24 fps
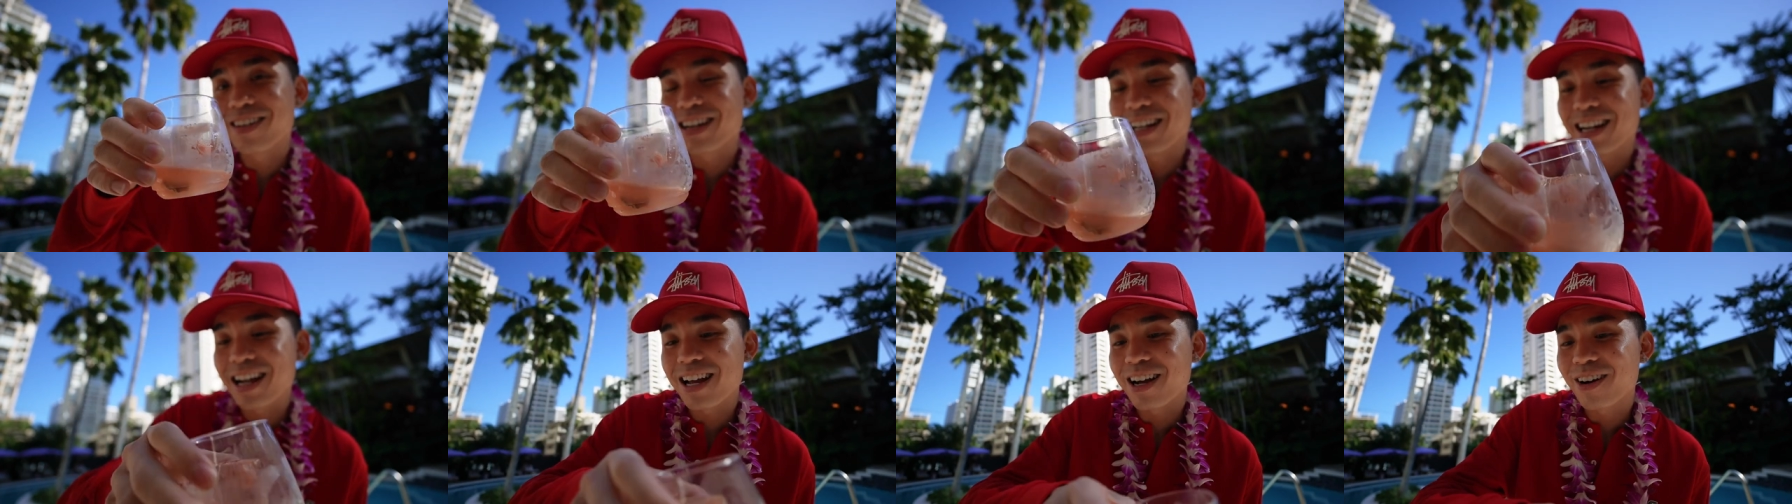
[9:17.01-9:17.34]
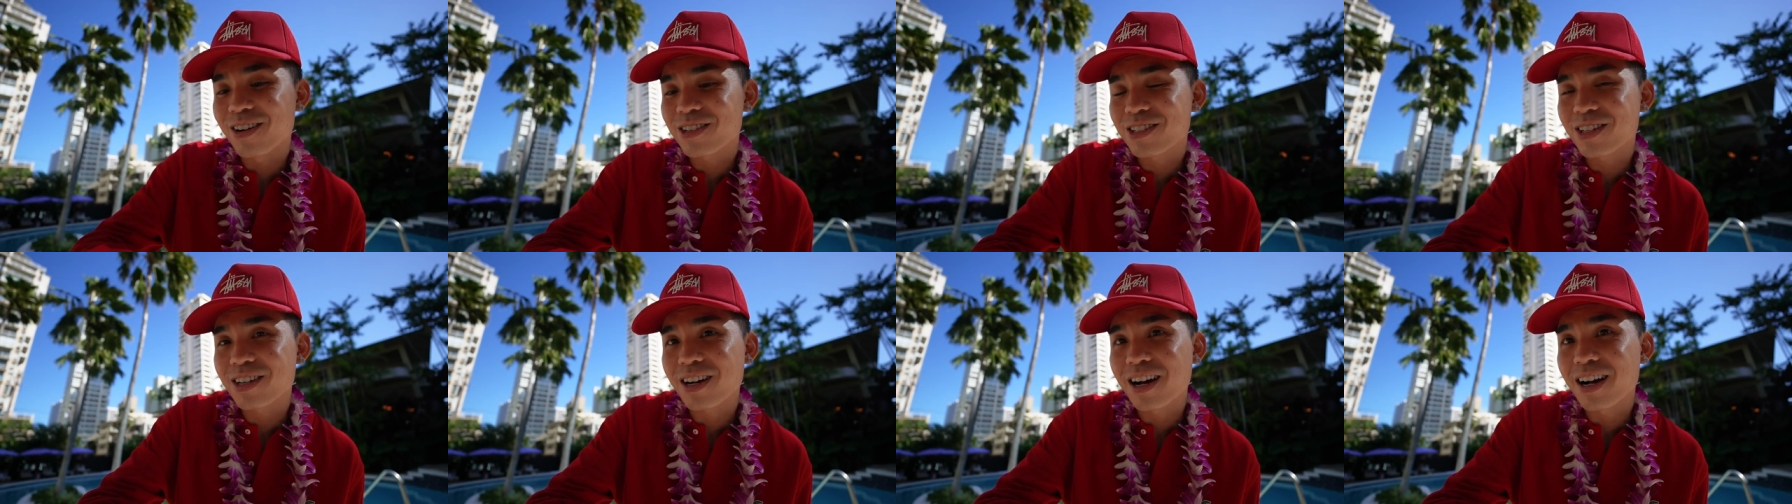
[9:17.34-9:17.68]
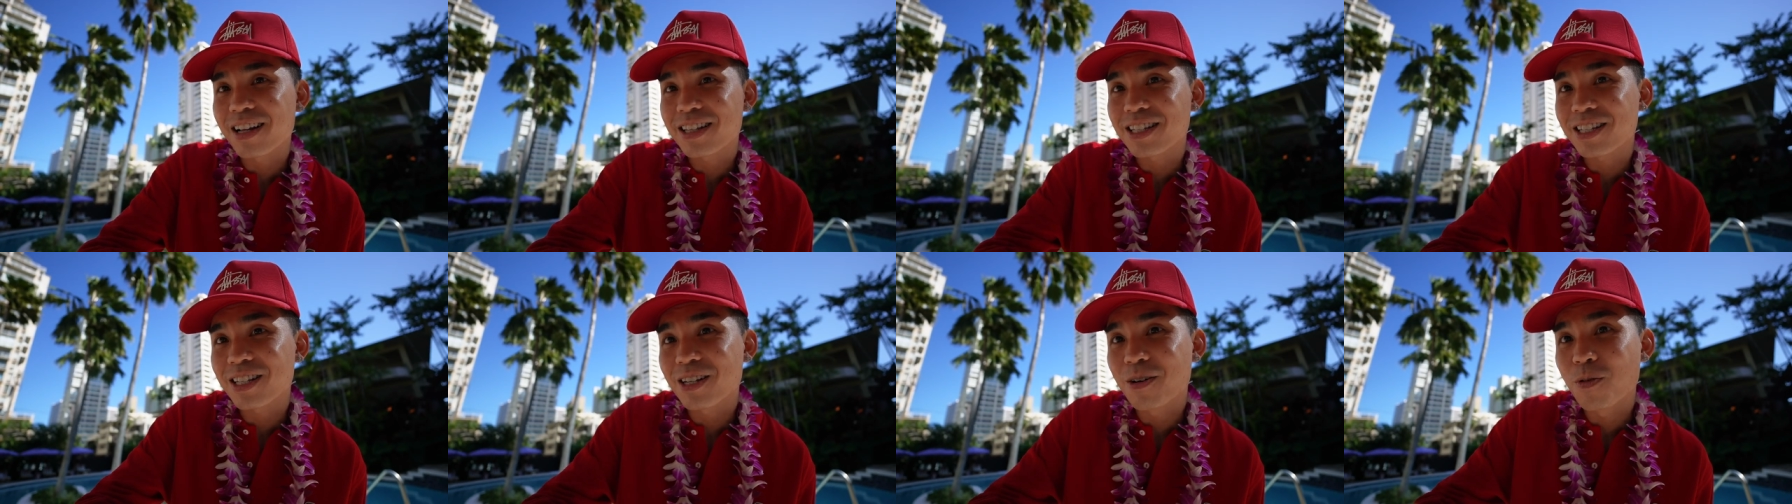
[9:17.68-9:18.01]
and I also
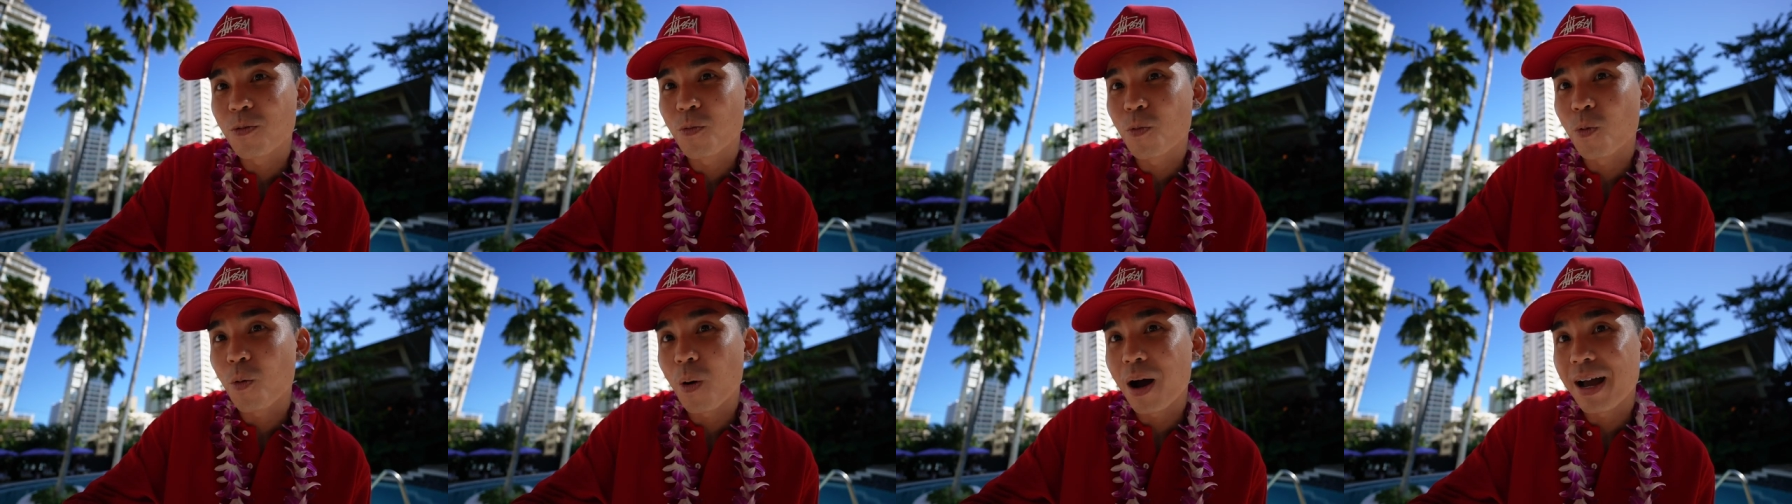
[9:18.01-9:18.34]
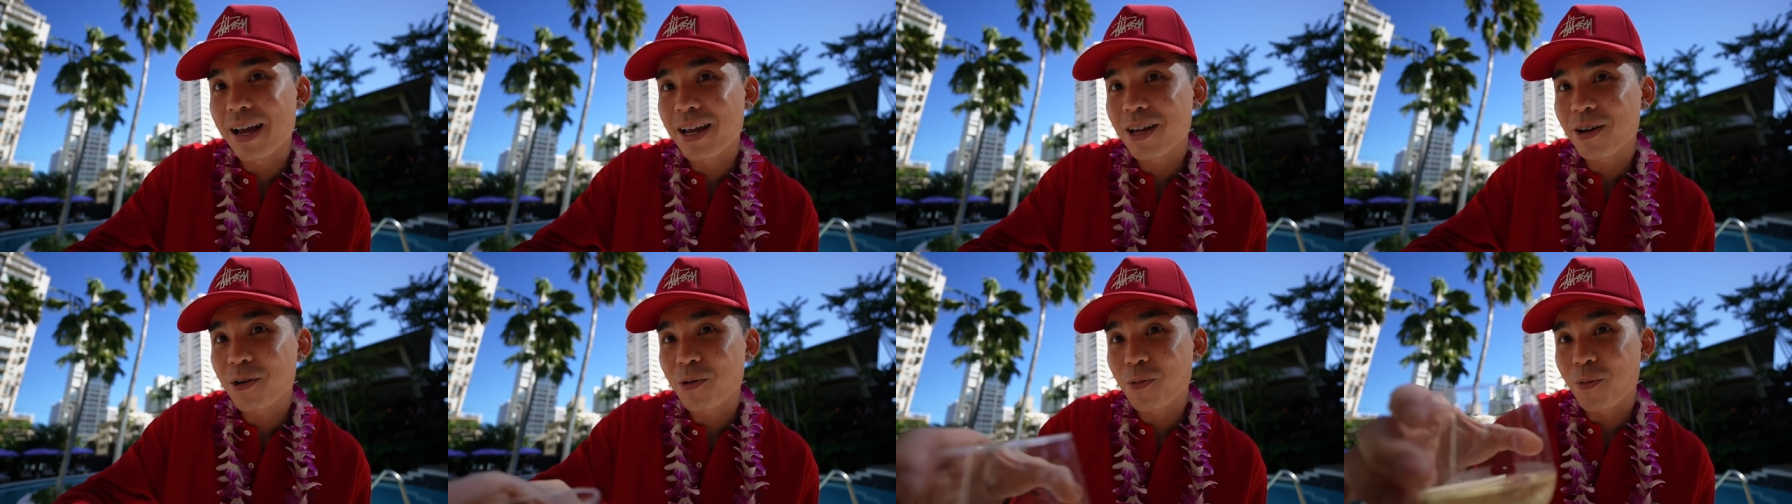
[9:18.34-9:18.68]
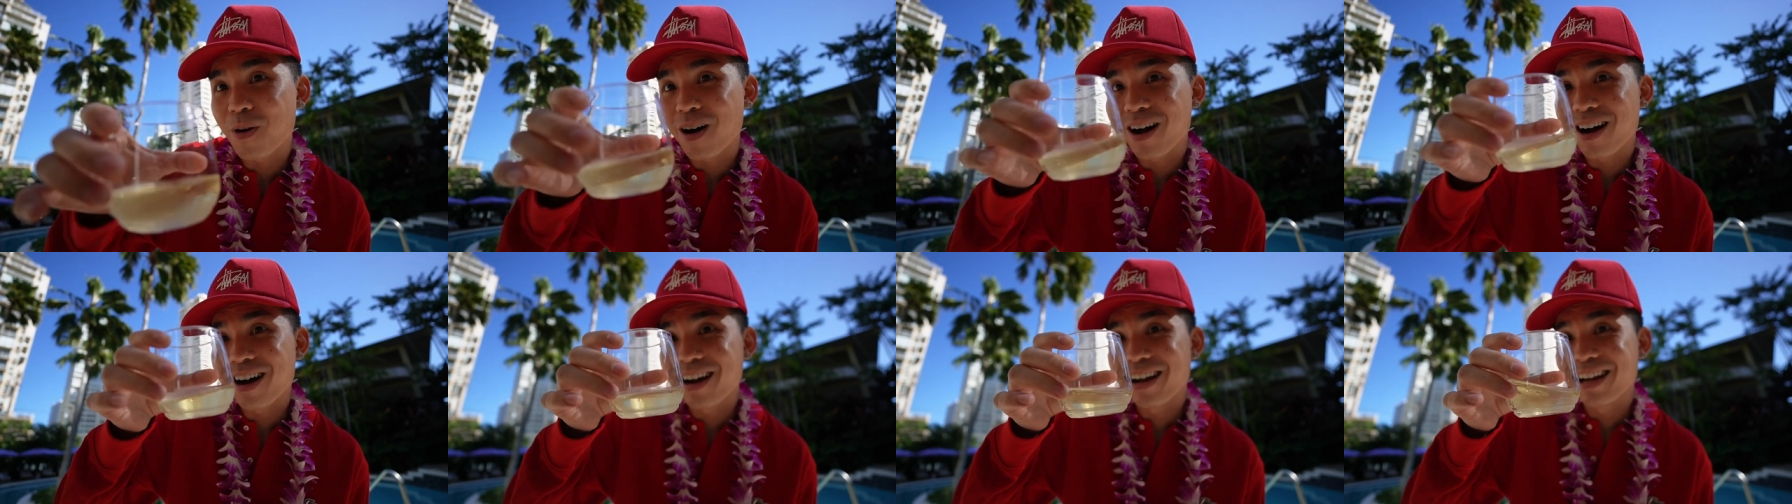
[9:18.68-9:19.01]
got some white
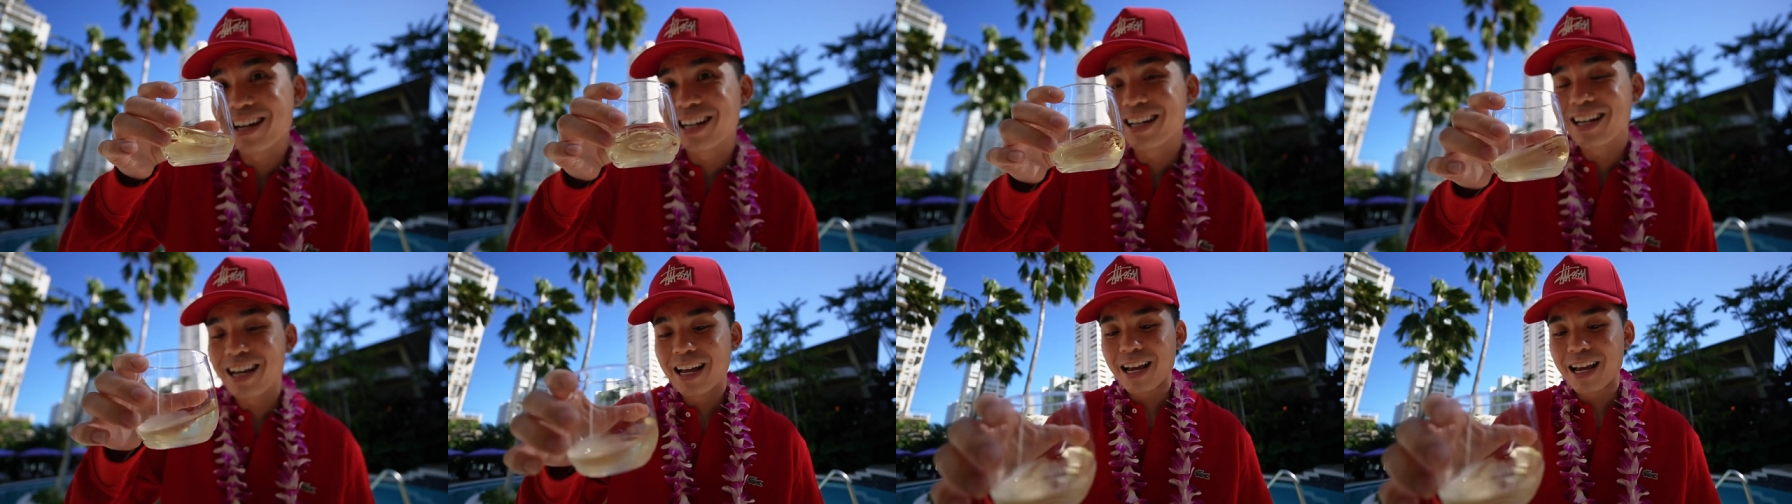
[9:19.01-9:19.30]
wine,